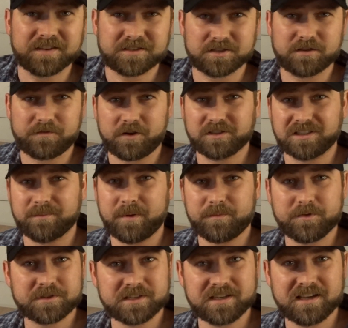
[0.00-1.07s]
this is the first time I'm
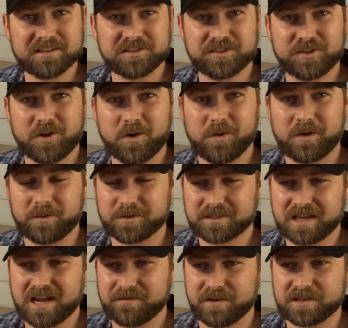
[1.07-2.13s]
using it, so it was
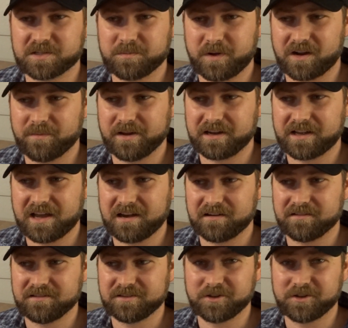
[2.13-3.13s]
kind of an experiment, kind of,